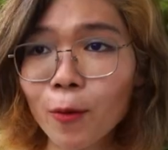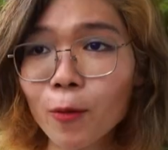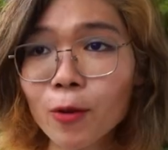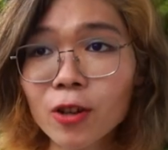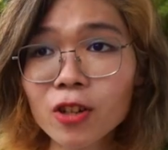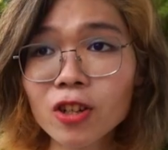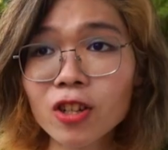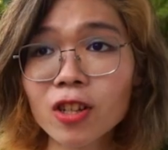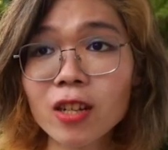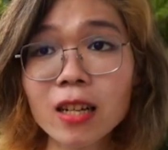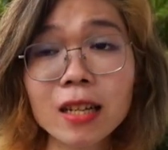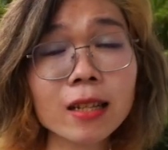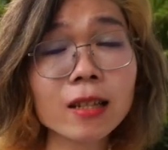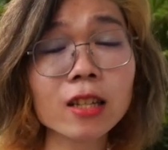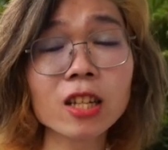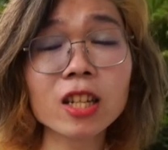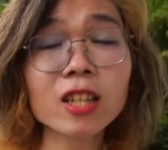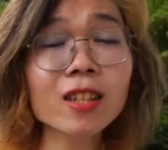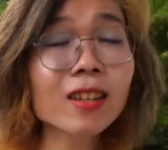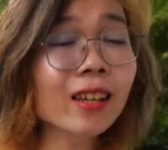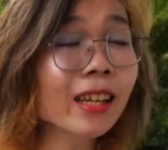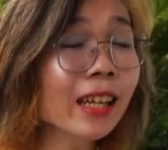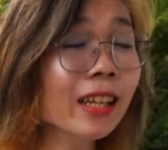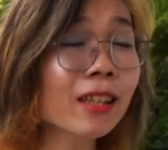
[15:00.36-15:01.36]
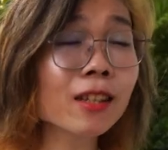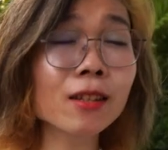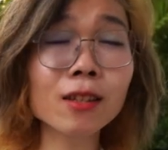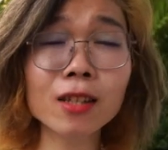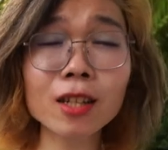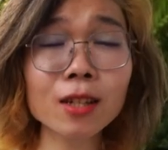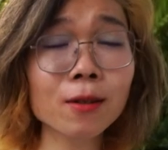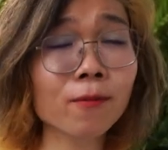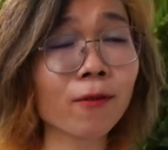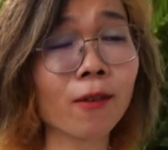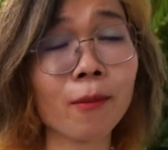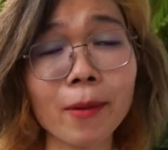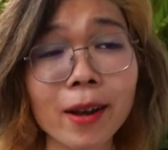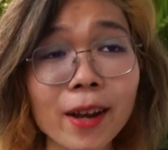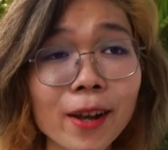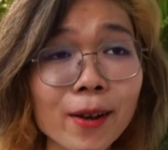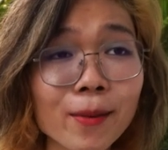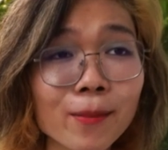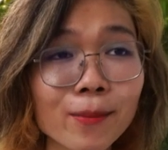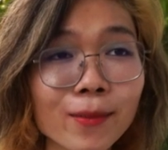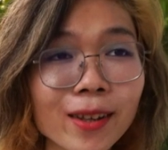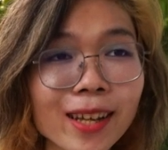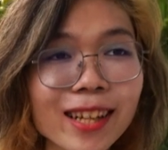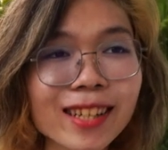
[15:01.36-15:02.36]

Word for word: which is just, it's just for me.